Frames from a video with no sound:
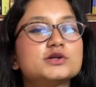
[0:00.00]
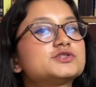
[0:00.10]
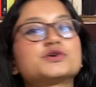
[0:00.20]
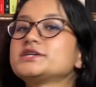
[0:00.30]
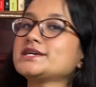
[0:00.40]

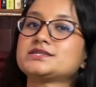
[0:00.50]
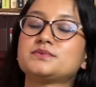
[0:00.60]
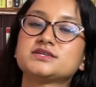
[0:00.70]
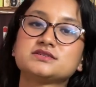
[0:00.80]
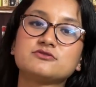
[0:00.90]
story takes
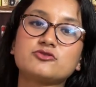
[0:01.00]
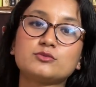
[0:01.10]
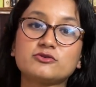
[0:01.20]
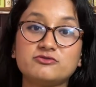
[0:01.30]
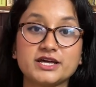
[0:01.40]
place in the
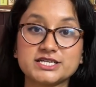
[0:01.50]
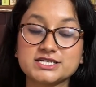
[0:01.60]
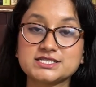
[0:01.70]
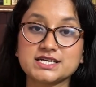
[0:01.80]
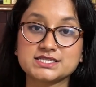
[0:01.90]
form of
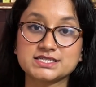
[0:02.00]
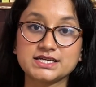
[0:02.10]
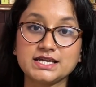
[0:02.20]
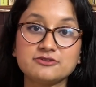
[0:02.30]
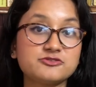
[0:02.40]
letters that
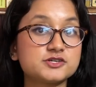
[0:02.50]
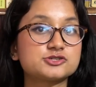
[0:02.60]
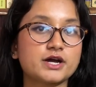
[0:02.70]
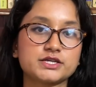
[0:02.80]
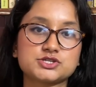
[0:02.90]
Celie first
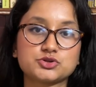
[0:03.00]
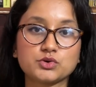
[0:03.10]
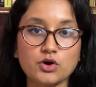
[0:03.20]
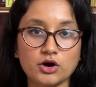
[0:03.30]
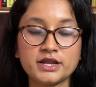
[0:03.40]
writes to
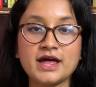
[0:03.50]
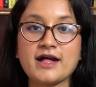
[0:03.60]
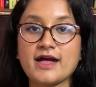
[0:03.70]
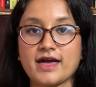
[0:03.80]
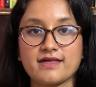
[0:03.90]
God,
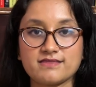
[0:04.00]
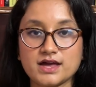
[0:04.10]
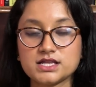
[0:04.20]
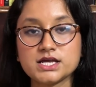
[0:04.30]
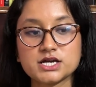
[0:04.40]
and
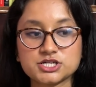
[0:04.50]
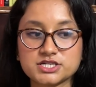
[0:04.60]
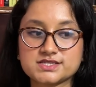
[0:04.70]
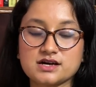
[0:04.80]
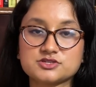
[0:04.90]
then she
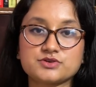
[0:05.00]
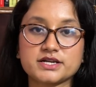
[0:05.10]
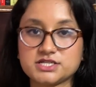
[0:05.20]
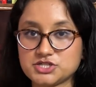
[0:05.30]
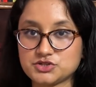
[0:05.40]
starts
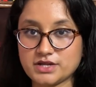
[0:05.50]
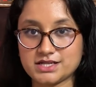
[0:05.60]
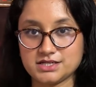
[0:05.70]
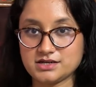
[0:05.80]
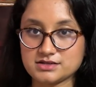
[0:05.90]
writing to
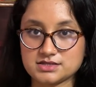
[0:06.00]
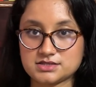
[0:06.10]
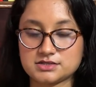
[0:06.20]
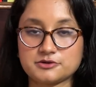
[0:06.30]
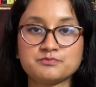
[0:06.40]
Nettie, her
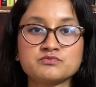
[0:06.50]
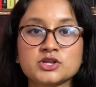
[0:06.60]
sister.